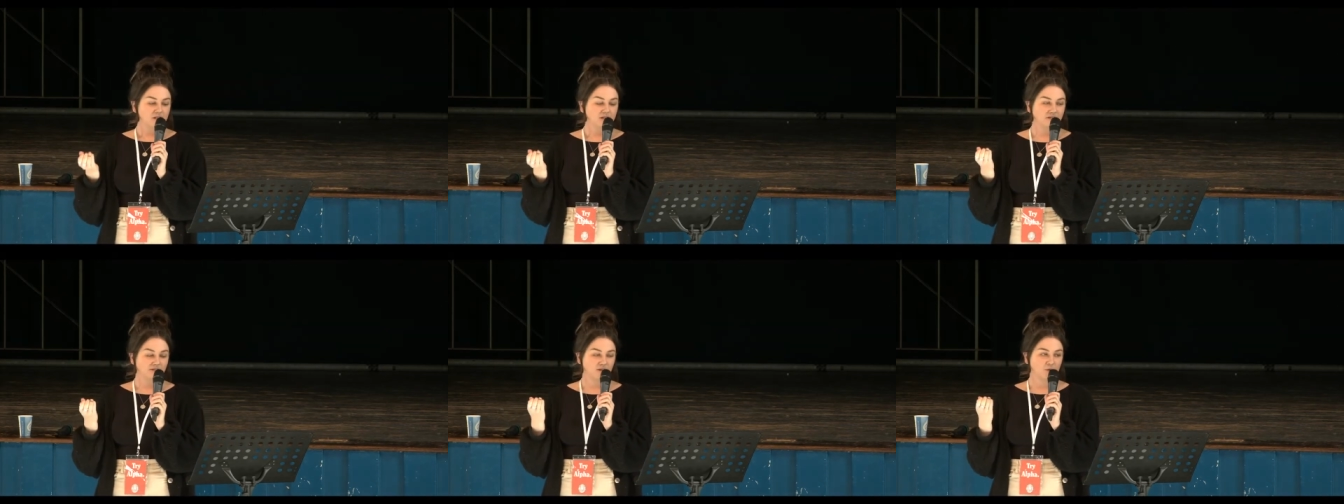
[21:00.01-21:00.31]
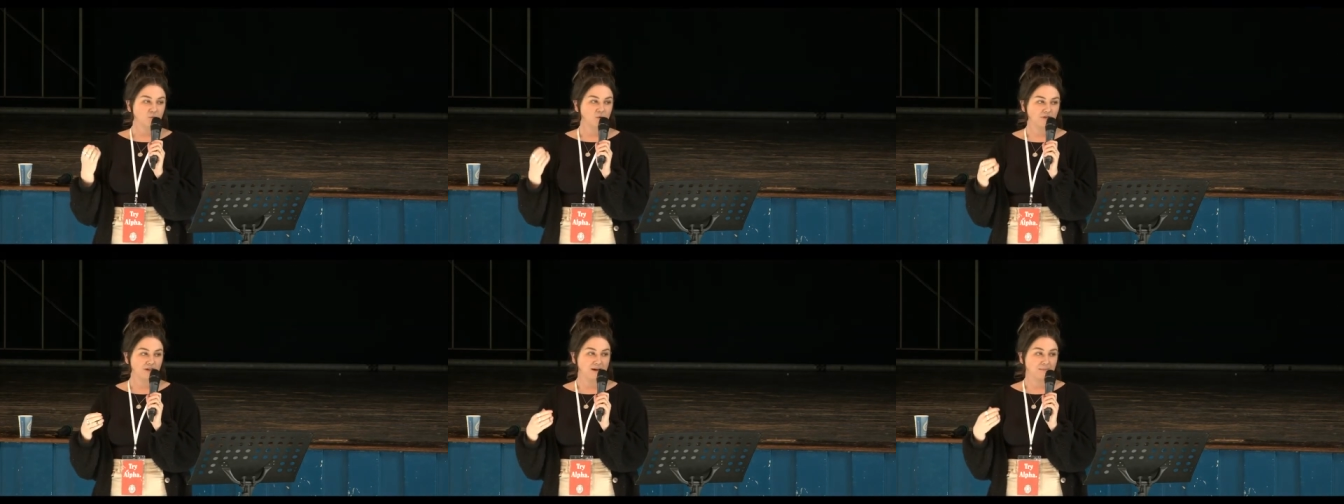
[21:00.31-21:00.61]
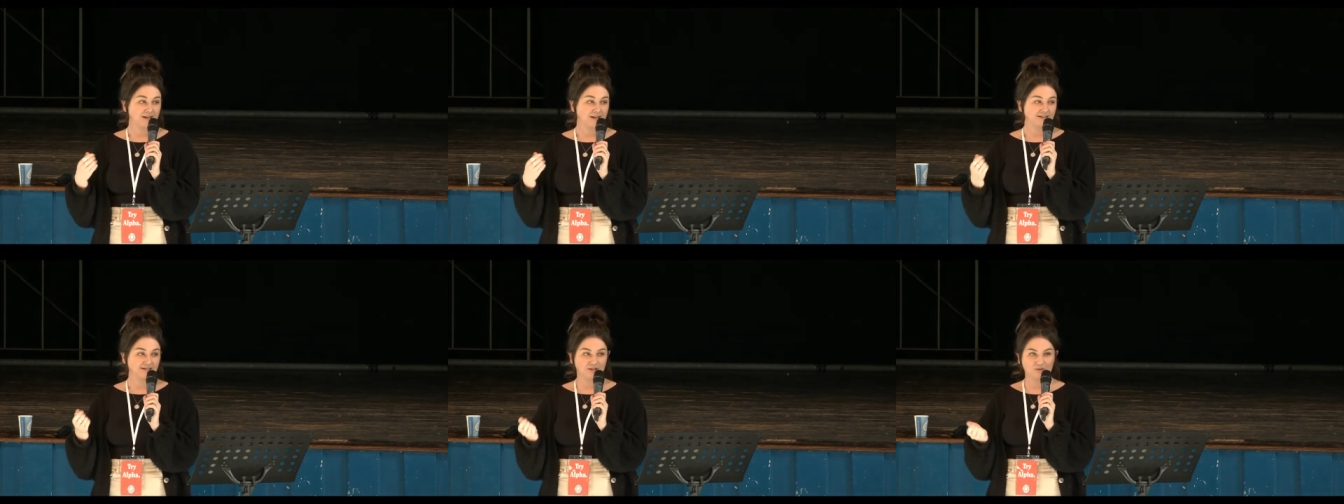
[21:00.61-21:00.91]
So, what that
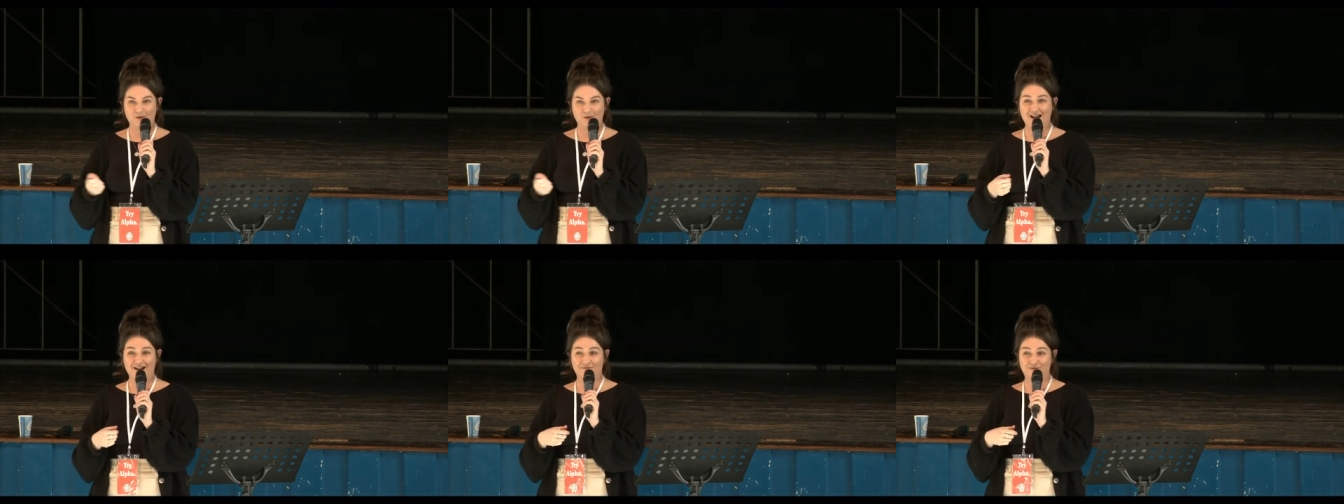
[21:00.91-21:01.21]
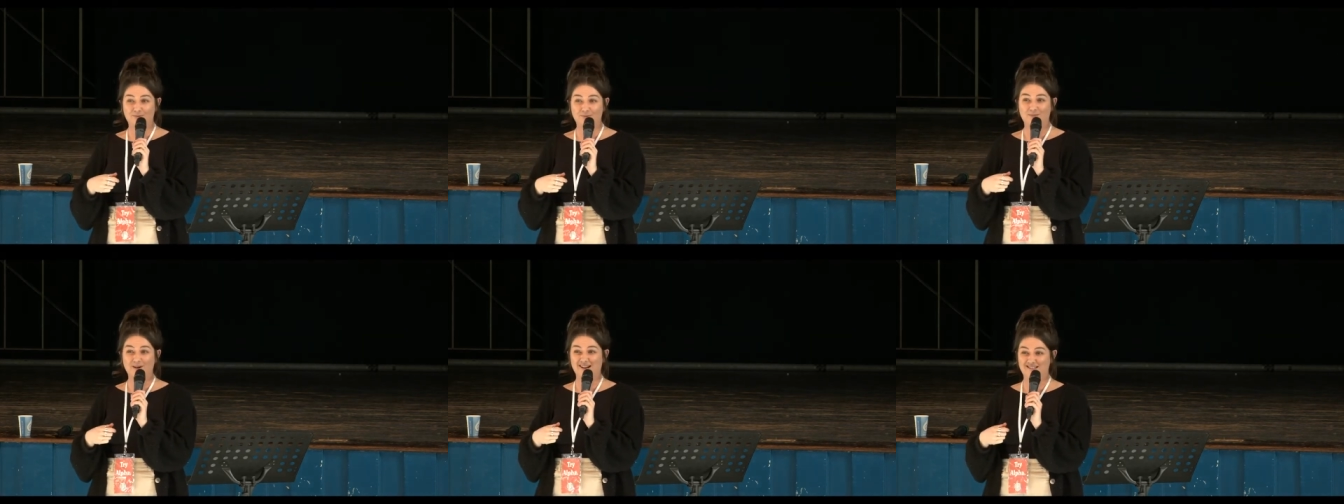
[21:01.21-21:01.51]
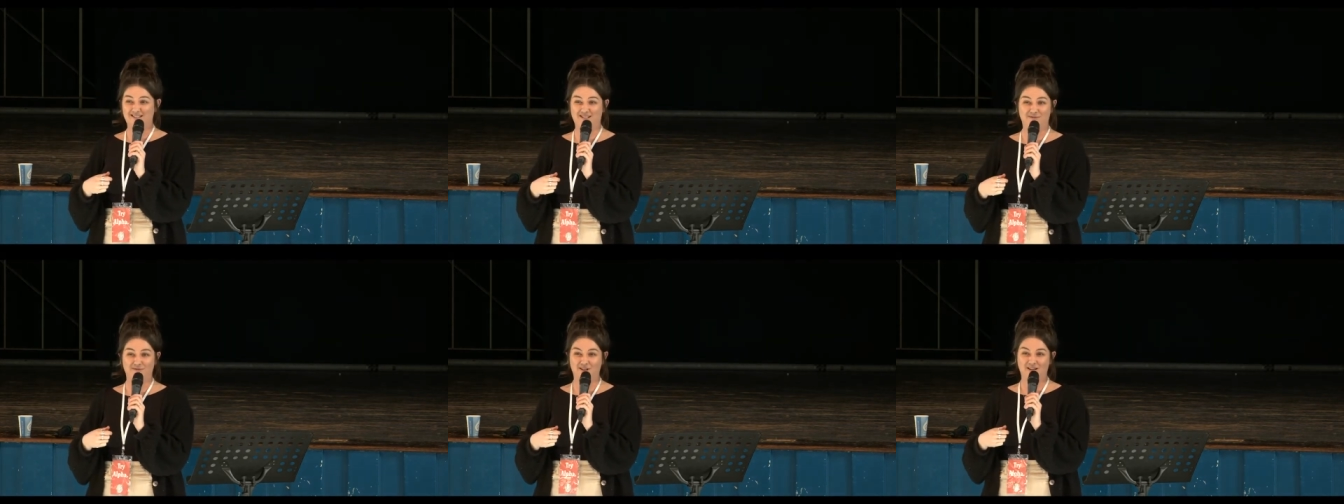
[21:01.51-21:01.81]
means is we have to
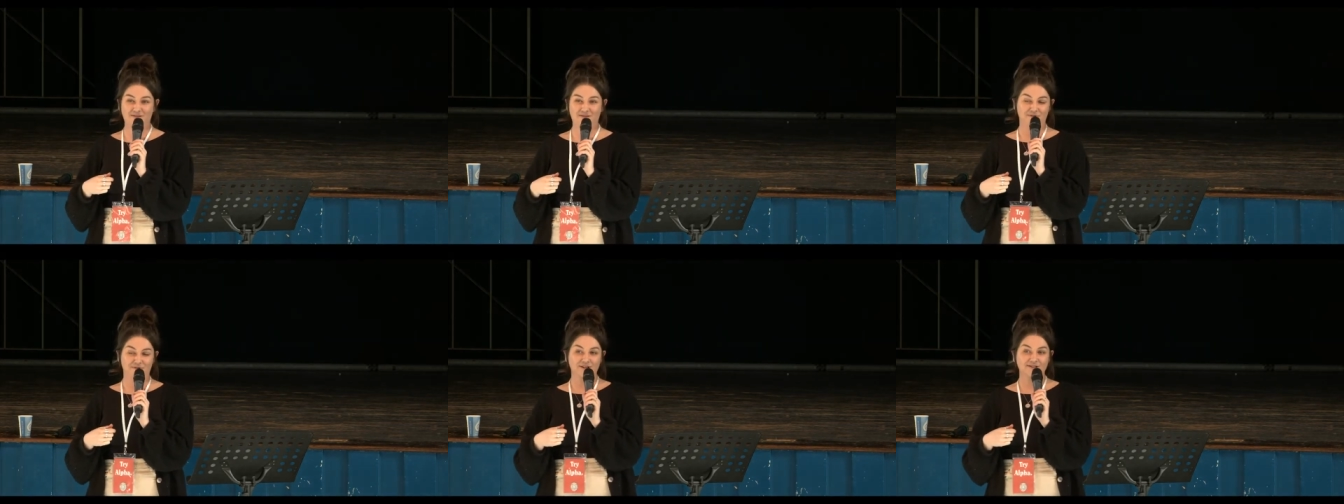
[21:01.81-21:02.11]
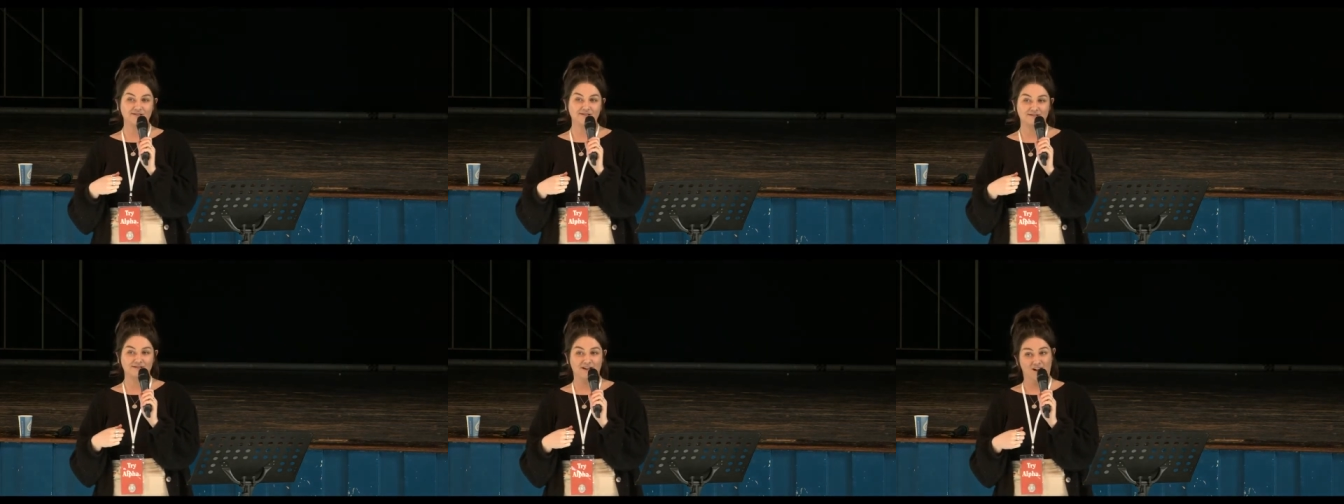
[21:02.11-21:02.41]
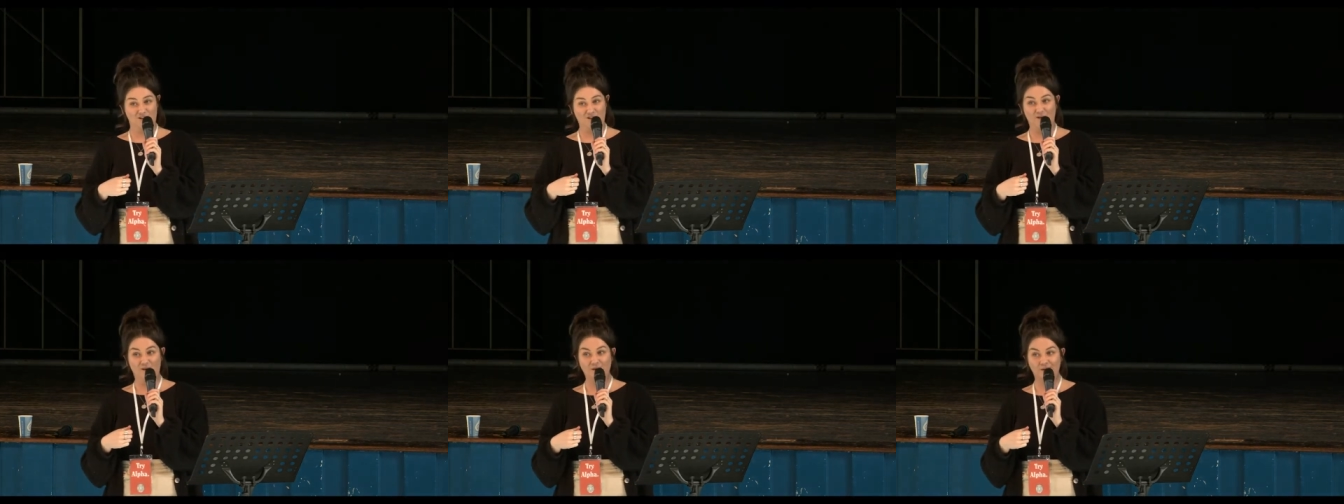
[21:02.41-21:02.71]
practice forgiveness a
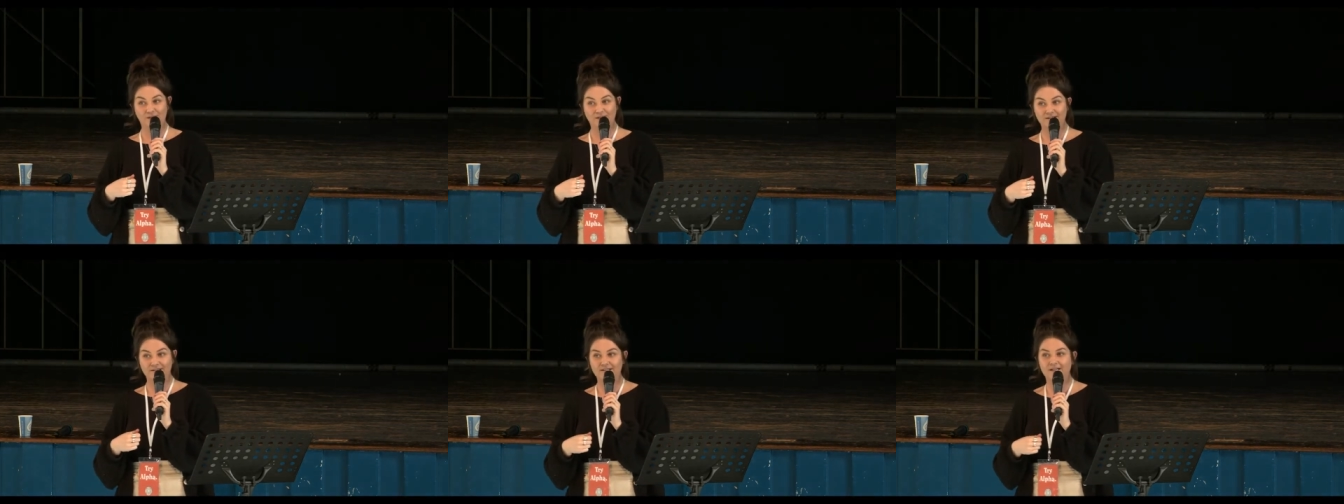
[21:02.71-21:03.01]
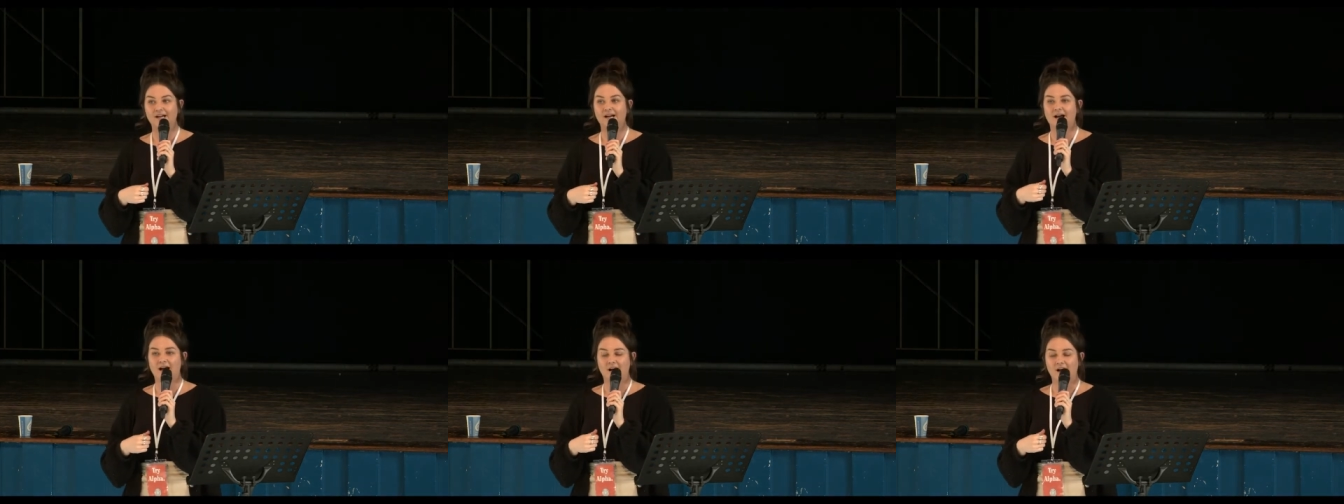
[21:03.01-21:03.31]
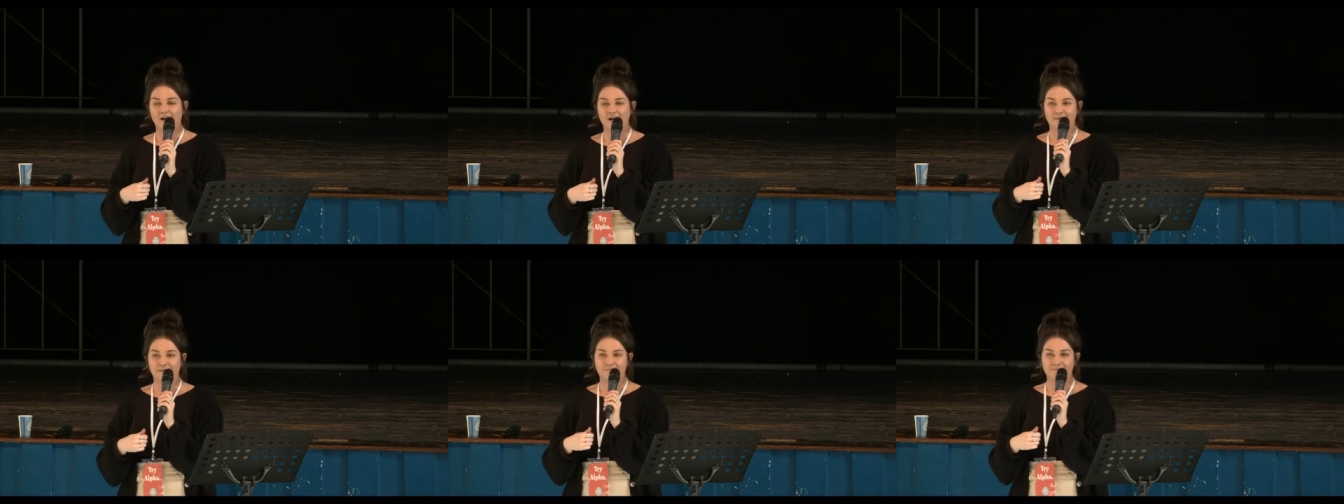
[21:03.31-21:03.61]
lot,
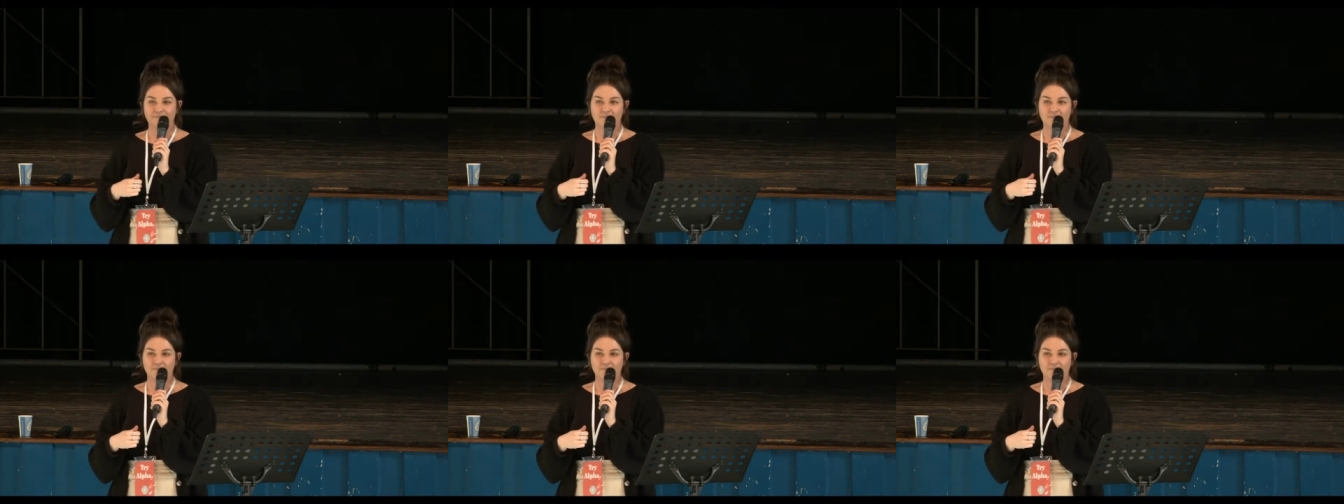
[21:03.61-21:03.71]
um,